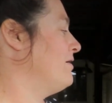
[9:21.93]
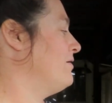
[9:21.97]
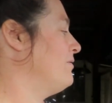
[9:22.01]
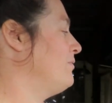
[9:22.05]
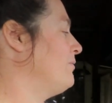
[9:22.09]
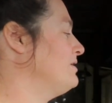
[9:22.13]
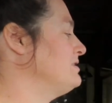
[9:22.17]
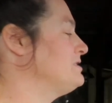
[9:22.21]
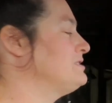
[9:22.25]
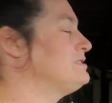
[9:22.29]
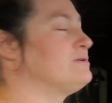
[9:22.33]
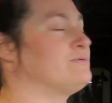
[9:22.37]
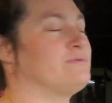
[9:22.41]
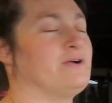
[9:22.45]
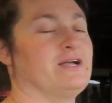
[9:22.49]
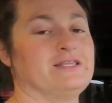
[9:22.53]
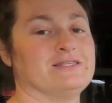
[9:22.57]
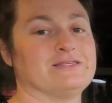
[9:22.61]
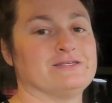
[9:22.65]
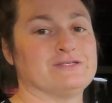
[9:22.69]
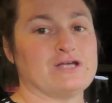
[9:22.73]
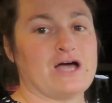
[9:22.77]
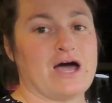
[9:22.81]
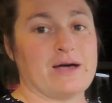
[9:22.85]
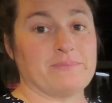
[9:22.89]
once the rain
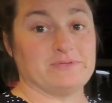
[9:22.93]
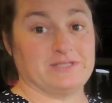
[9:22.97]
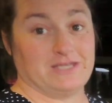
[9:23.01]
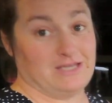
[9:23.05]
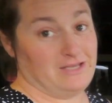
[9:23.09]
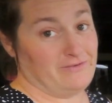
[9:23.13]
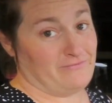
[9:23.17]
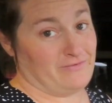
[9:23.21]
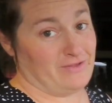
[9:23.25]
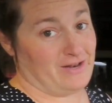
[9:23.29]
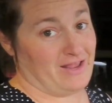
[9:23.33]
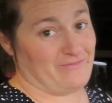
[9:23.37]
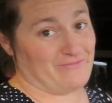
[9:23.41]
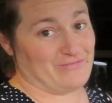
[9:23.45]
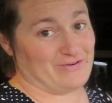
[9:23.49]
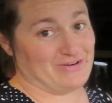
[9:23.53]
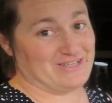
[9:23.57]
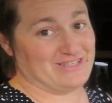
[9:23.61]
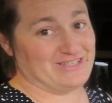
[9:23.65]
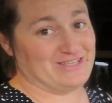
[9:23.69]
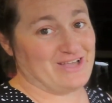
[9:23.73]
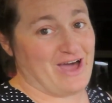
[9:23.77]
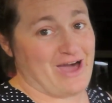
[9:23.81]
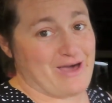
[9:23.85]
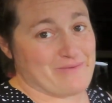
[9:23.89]
stops, if it ever
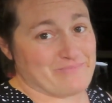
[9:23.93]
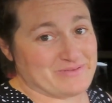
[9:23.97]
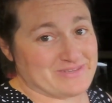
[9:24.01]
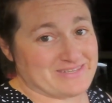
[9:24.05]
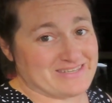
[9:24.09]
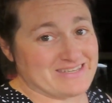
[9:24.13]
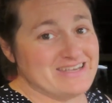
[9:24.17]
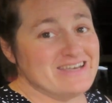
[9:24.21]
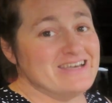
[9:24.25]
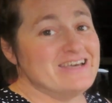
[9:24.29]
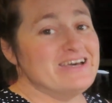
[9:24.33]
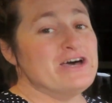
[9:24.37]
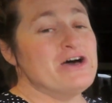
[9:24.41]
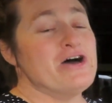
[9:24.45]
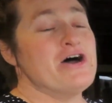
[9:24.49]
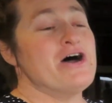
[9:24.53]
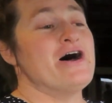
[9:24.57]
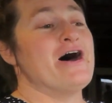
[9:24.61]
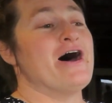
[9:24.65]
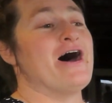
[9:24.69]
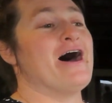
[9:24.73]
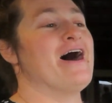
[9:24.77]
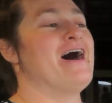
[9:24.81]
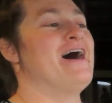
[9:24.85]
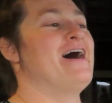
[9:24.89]
stops,
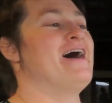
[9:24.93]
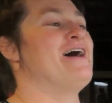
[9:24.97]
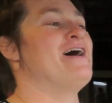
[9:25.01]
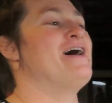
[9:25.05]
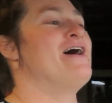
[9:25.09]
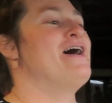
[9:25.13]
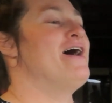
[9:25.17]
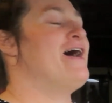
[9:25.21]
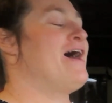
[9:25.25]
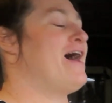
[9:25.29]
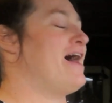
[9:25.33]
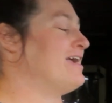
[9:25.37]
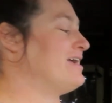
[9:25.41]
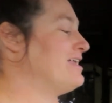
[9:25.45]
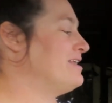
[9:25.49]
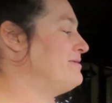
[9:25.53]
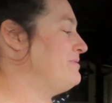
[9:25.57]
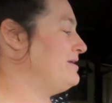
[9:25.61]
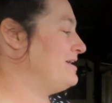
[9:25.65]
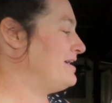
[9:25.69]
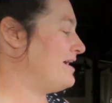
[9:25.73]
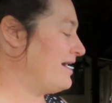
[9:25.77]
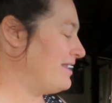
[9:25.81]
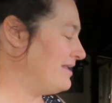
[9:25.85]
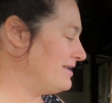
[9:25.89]
I'm going to
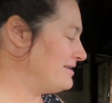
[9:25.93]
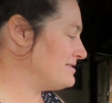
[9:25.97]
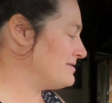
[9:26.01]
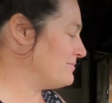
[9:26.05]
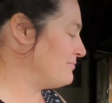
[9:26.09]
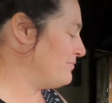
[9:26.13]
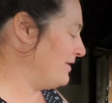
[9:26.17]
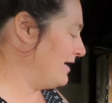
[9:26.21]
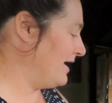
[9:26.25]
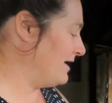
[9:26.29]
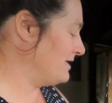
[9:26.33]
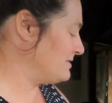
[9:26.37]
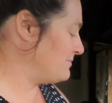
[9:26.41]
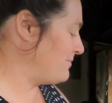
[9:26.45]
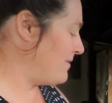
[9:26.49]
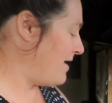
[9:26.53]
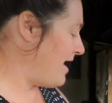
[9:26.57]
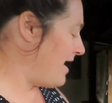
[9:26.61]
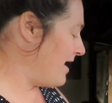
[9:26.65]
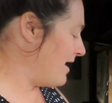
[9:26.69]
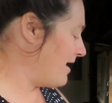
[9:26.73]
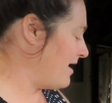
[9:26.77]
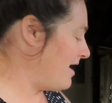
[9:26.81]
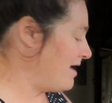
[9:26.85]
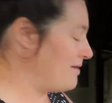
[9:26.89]
be cutting some plants
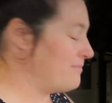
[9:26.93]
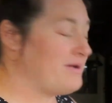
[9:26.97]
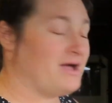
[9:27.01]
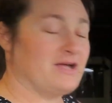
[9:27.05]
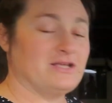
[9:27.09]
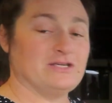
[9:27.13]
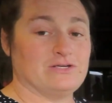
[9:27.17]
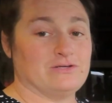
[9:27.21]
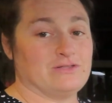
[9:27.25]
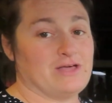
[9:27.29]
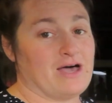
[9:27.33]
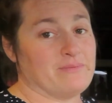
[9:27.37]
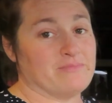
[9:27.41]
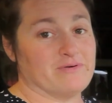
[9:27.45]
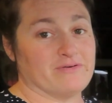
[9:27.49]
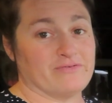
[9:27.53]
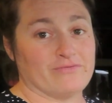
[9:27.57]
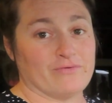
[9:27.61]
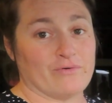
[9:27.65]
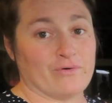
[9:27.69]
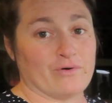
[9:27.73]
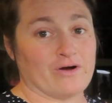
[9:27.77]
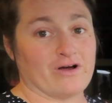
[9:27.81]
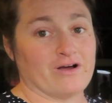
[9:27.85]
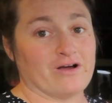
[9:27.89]
back. I might do that
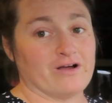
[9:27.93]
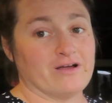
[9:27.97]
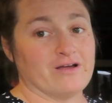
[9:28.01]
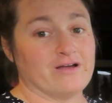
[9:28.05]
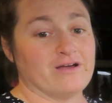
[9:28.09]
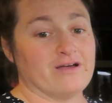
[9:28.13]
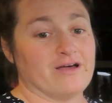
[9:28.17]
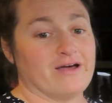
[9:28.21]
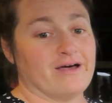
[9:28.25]
before,